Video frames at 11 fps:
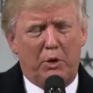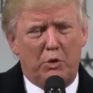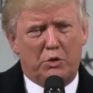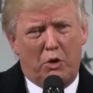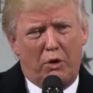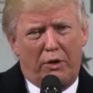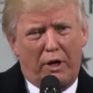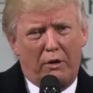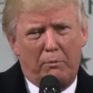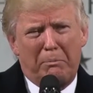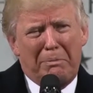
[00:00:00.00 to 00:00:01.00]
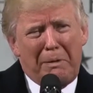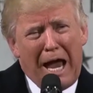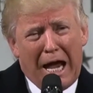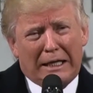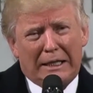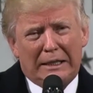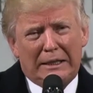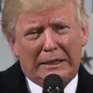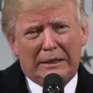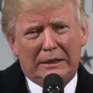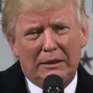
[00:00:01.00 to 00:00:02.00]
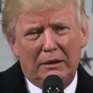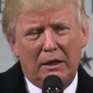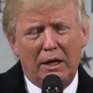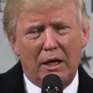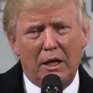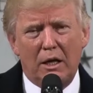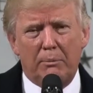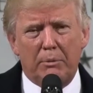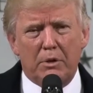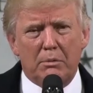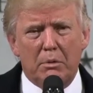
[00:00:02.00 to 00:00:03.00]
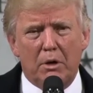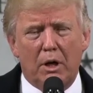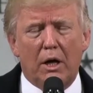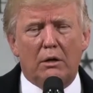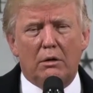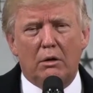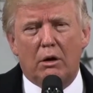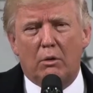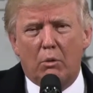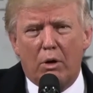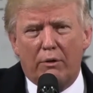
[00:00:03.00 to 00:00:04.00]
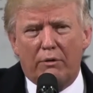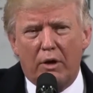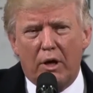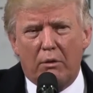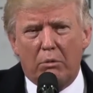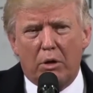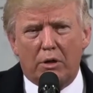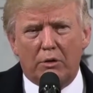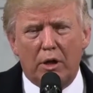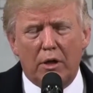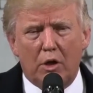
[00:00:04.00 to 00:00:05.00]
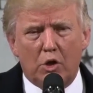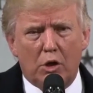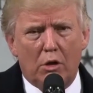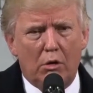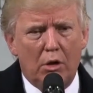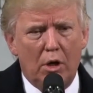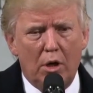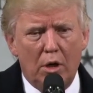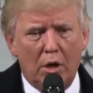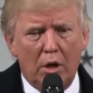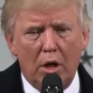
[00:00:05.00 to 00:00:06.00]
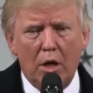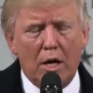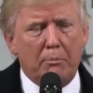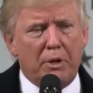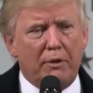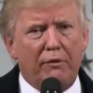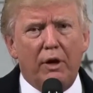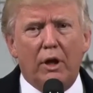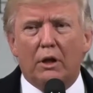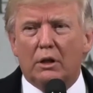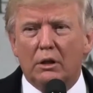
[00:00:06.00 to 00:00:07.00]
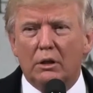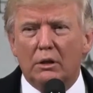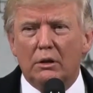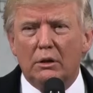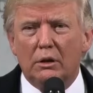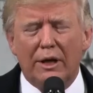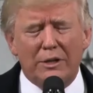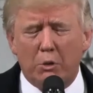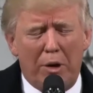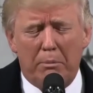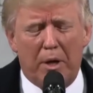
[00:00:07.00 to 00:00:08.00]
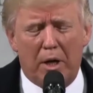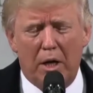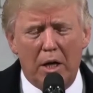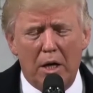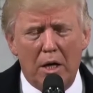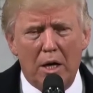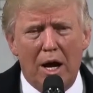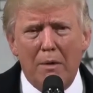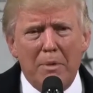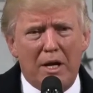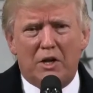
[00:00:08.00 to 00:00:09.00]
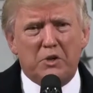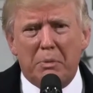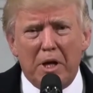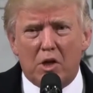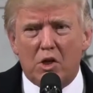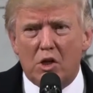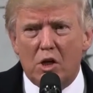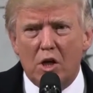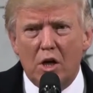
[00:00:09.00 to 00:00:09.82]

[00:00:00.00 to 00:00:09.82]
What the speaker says: You saw that, packed. I get up this morning, I turn on one of the networks, and they show an empty field. I said, wait a minute. I made a speech.